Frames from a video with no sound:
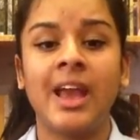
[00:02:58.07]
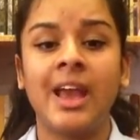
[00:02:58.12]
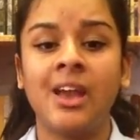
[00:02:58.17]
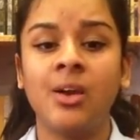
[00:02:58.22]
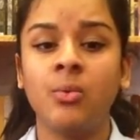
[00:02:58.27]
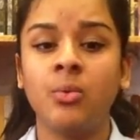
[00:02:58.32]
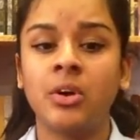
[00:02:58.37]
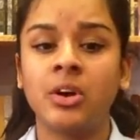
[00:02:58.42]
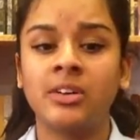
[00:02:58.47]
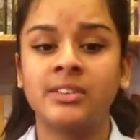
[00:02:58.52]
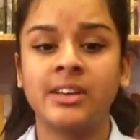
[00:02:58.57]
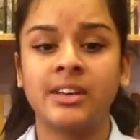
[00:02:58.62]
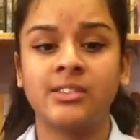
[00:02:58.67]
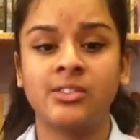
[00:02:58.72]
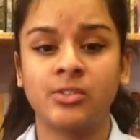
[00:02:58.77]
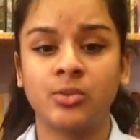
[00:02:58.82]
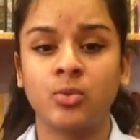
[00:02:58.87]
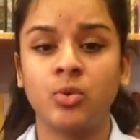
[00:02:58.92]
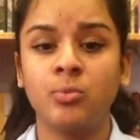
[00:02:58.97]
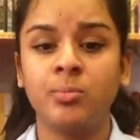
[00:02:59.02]
A World at
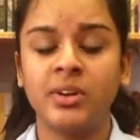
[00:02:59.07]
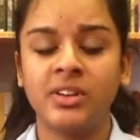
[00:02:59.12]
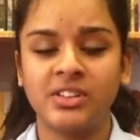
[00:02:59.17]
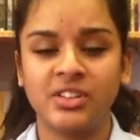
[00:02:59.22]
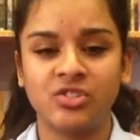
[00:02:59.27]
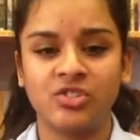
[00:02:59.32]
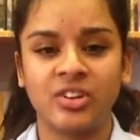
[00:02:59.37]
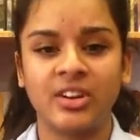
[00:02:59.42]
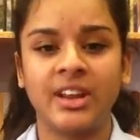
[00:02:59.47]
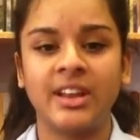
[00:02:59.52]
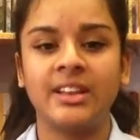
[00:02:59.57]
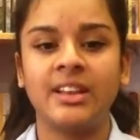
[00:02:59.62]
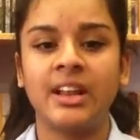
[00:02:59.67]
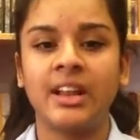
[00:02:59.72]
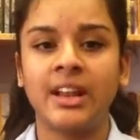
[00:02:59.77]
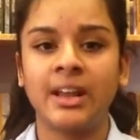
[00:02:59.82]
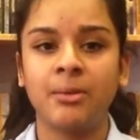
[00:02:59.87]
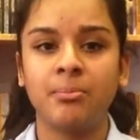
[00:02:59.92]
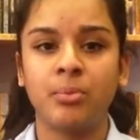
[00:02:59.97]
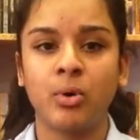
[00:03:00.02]
School petition in the
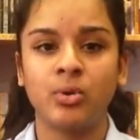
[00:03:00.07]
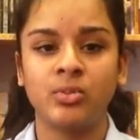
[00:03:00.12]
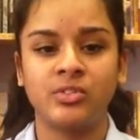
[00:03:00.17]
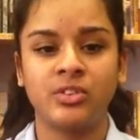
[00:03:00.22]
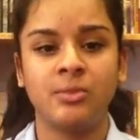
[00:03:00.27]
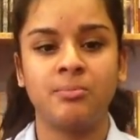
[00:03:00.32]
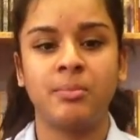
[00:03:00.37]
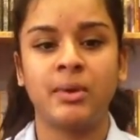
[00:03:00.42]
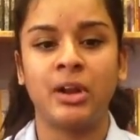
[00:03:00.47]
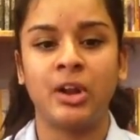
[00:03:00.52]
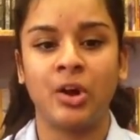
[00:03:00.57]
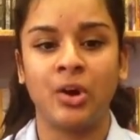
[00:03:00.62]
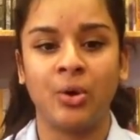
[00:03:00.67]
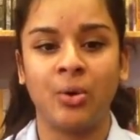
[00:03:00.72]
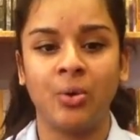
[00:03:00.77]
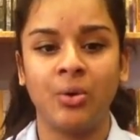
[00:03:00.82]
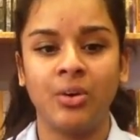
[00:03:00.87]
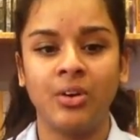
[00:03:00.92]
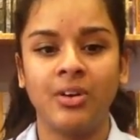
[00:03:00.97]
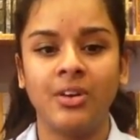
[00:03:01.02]
link posted below.